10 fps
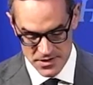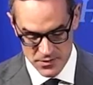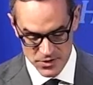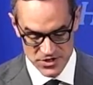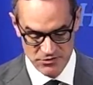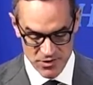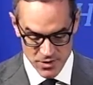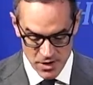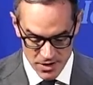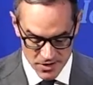which if we
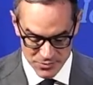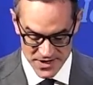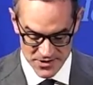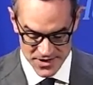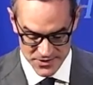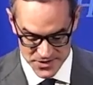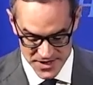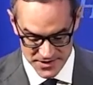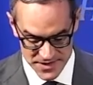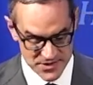recall our Plato and
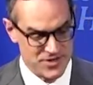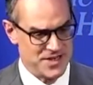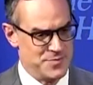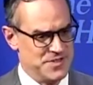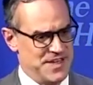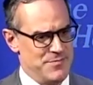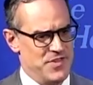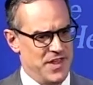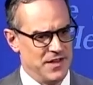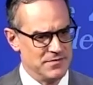Aristotle, they turn out to be the same
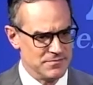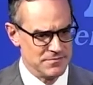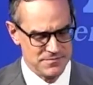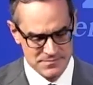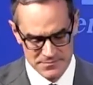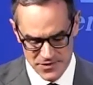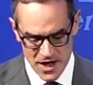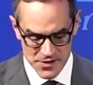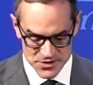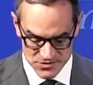thing.
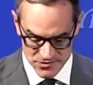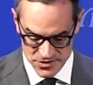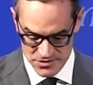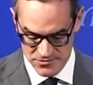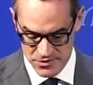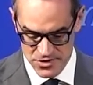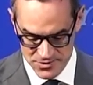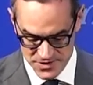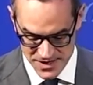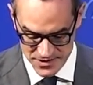Knowledge is virtue, virtue
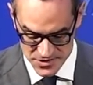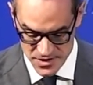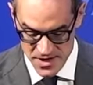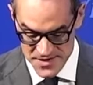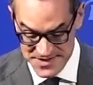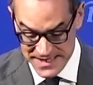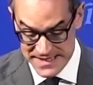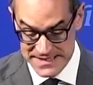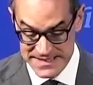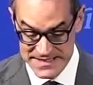is knowledge. Second
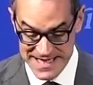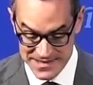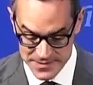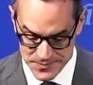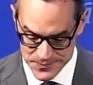is consent.